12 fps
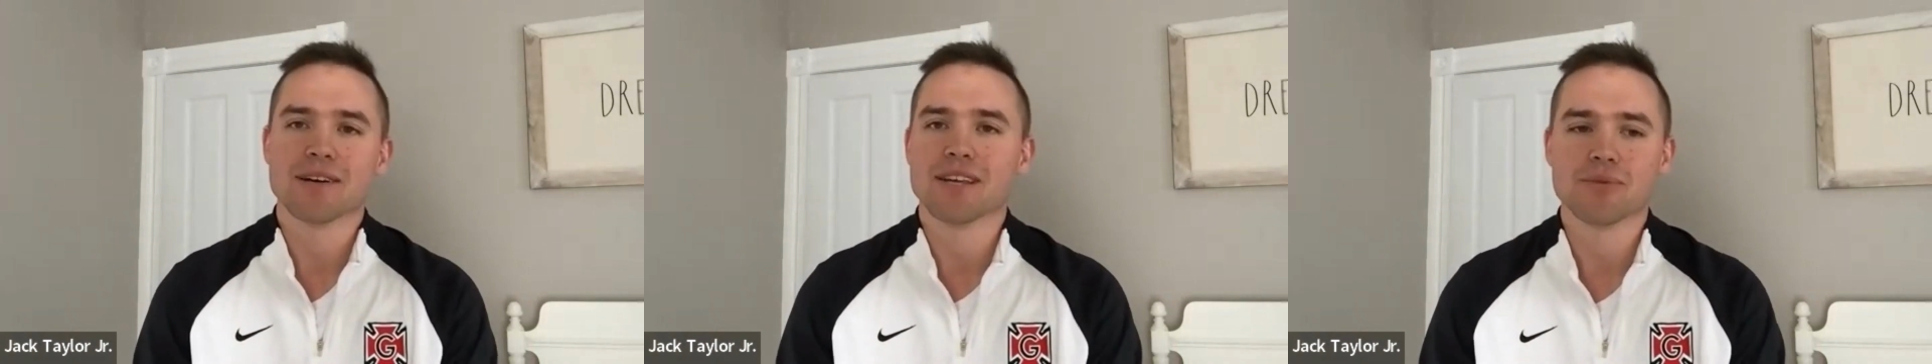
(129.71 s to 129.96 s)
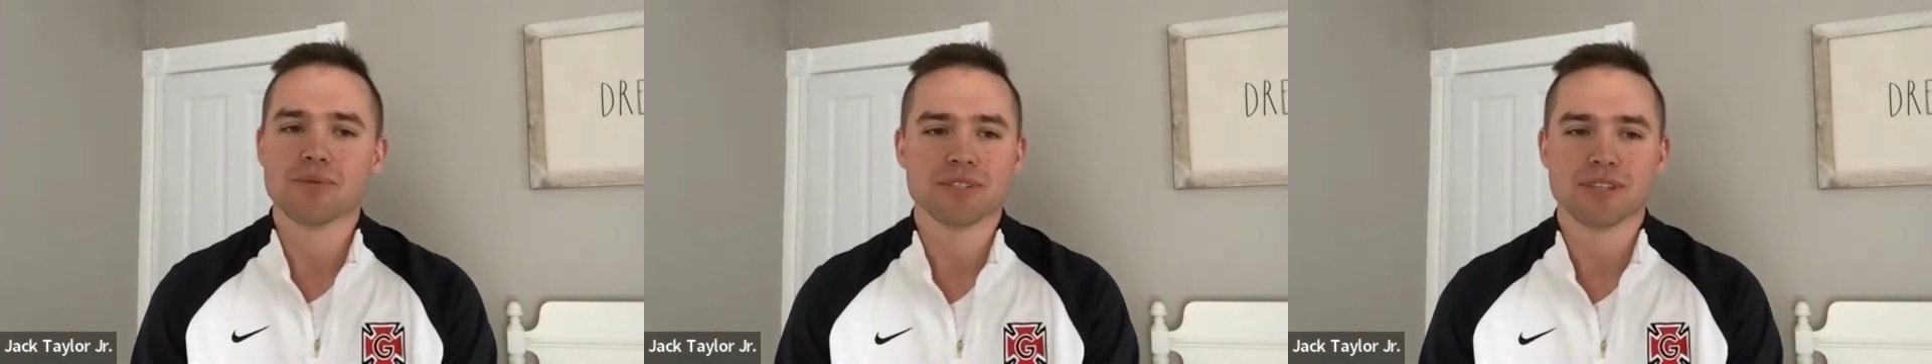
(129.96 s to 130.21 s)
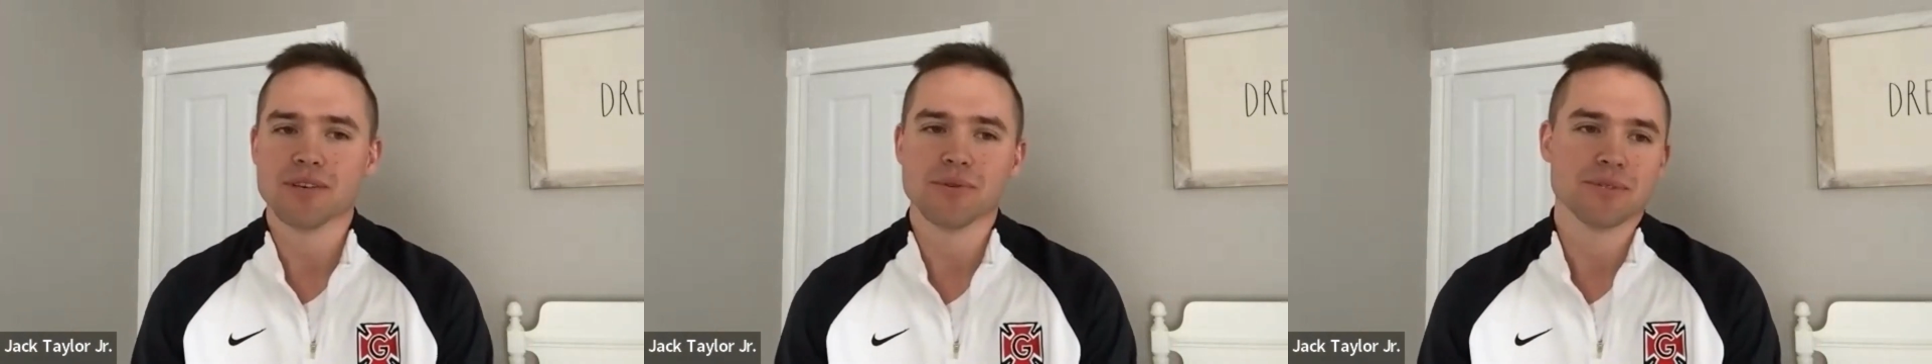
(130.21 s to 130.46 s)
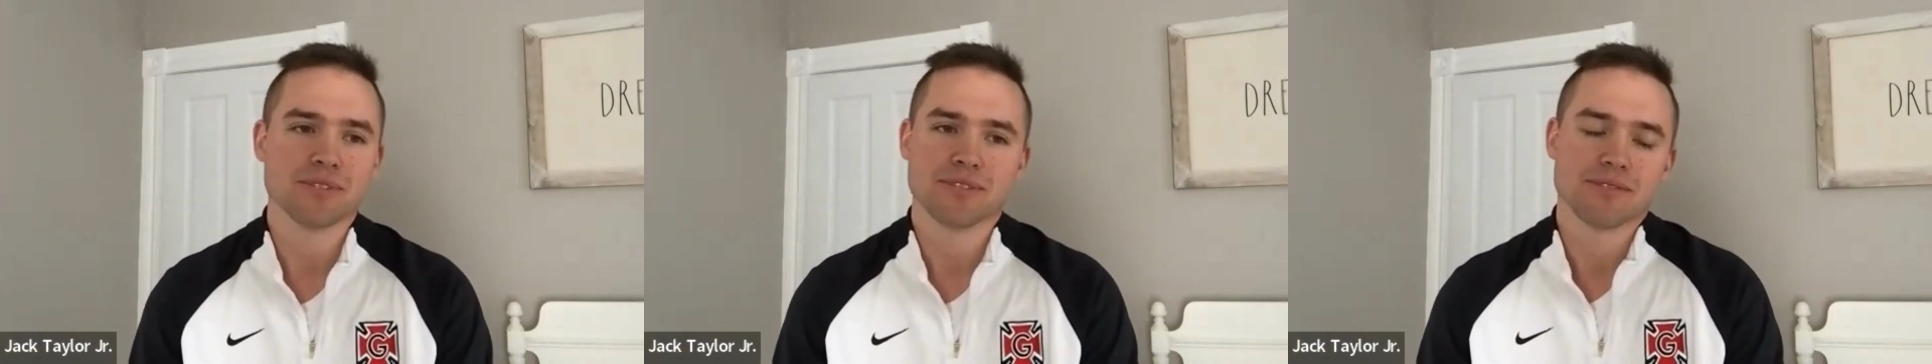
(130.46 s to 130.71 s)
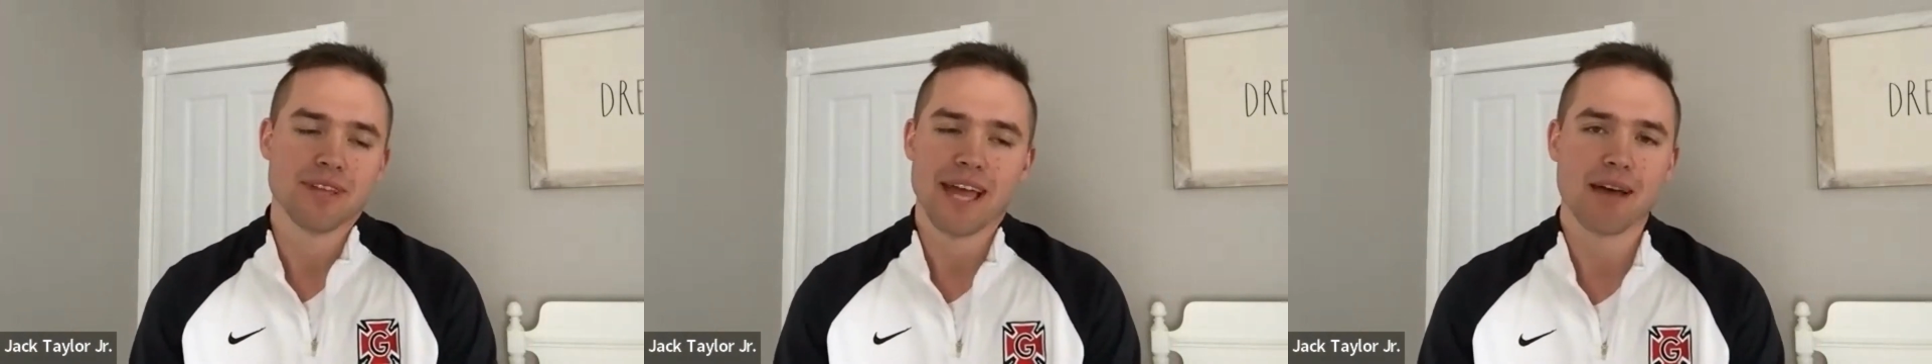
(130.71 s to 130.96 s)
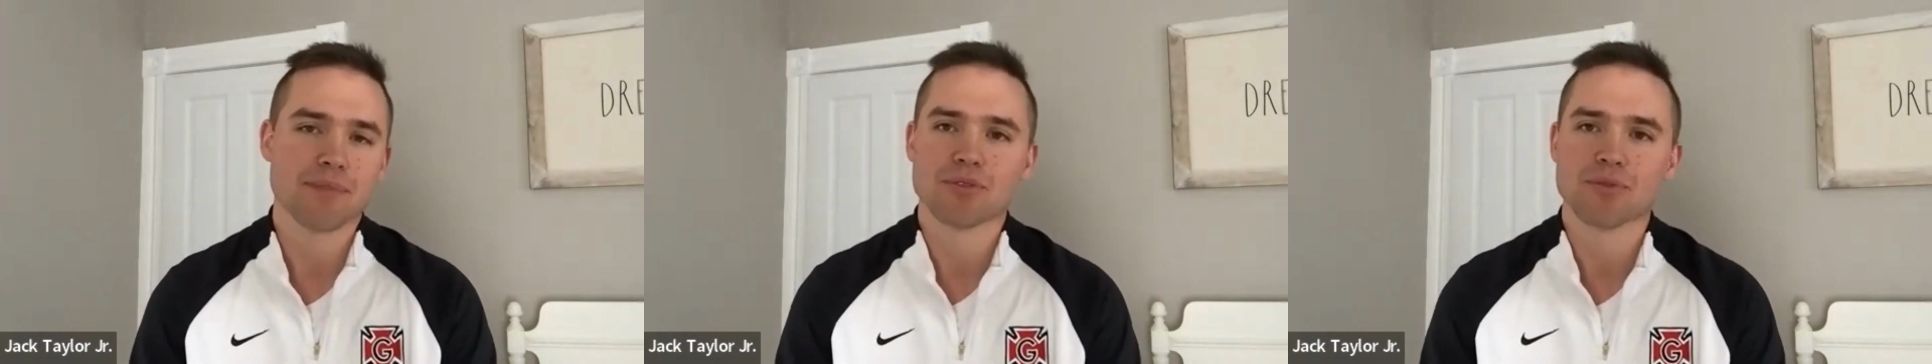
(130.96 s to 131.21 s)
it was
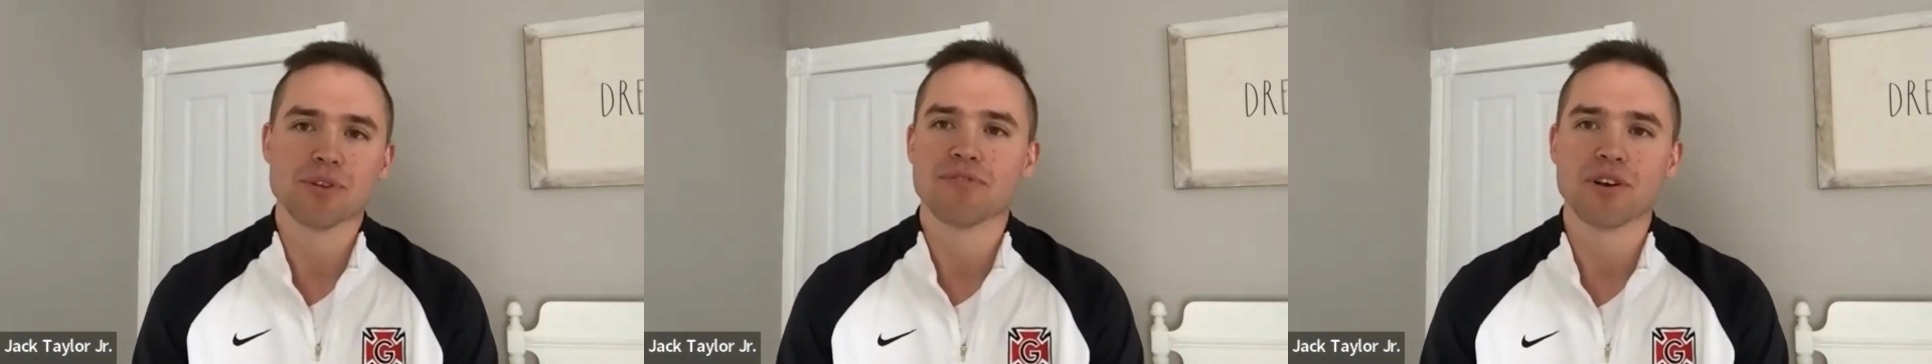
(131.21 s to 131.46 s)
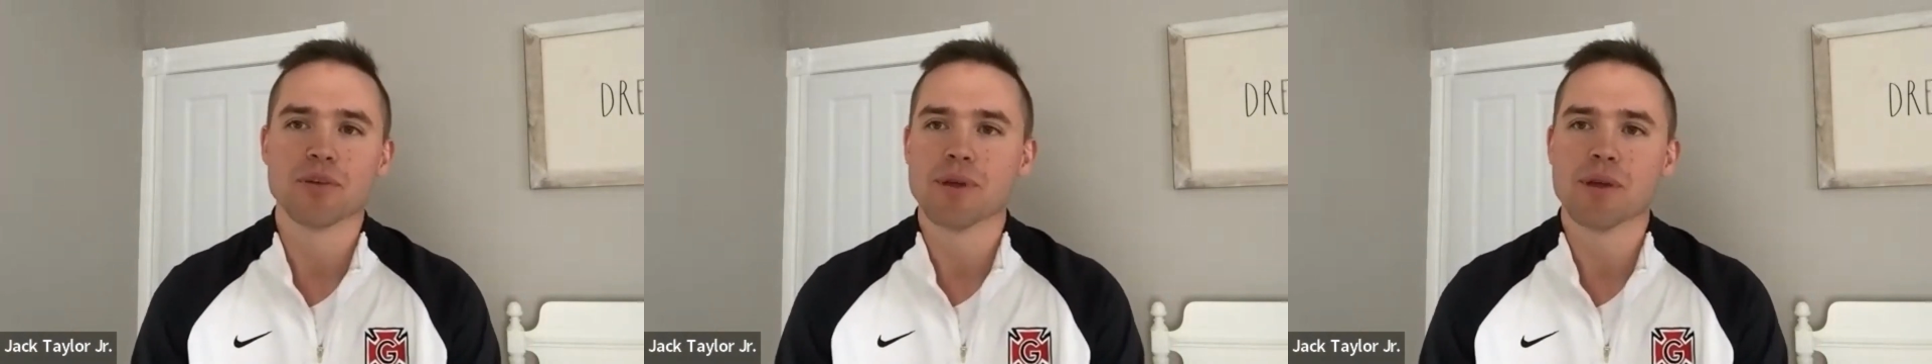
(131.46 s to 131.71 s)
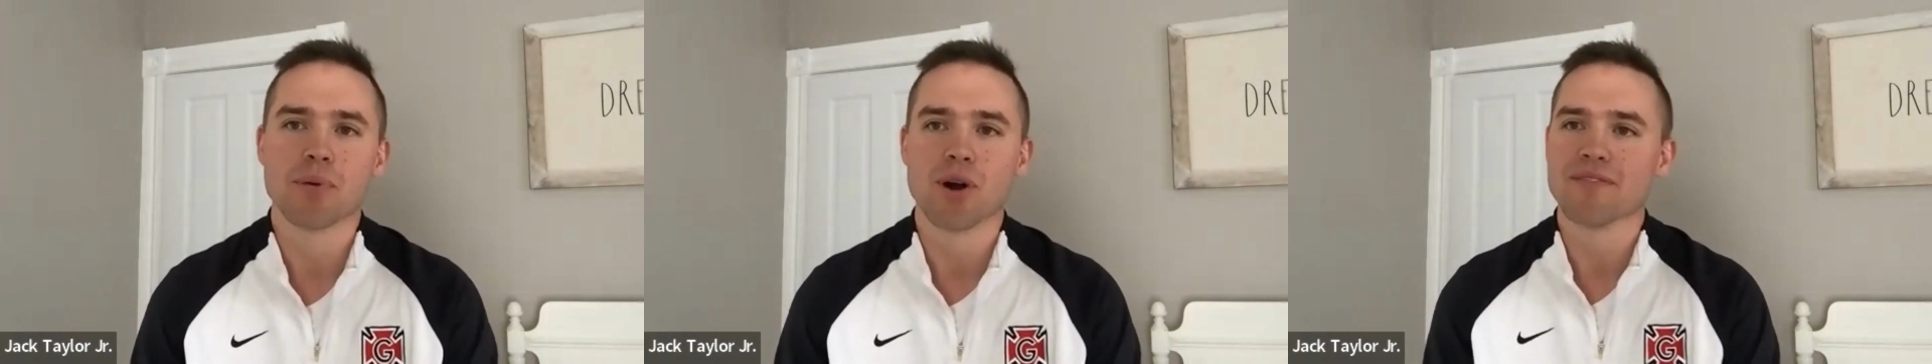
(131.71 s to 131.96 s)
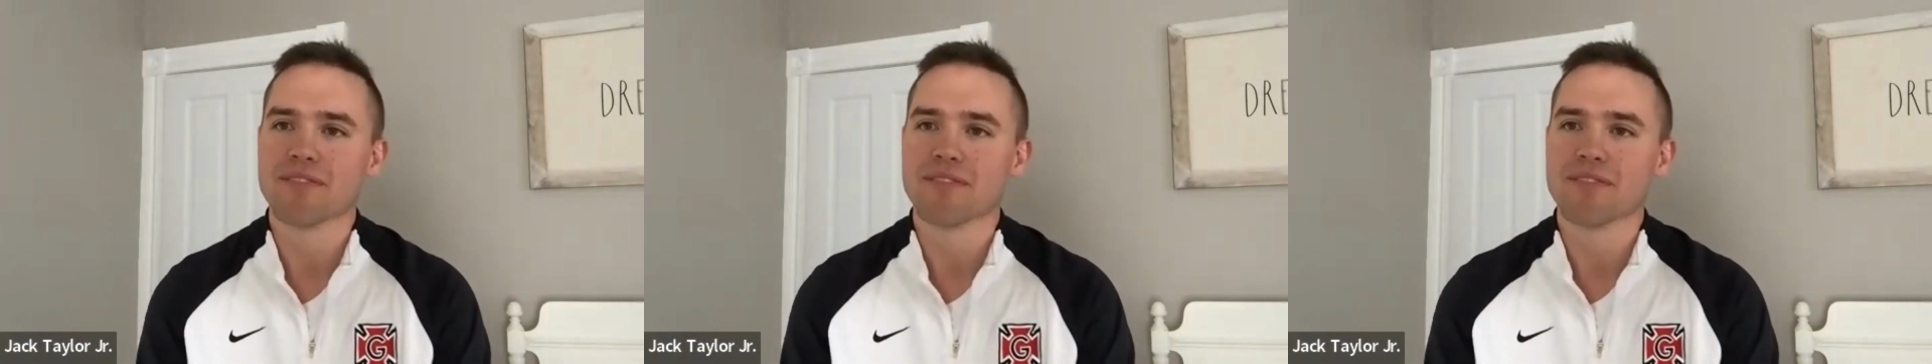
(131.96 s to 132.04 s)
absolutely fun to be a part of.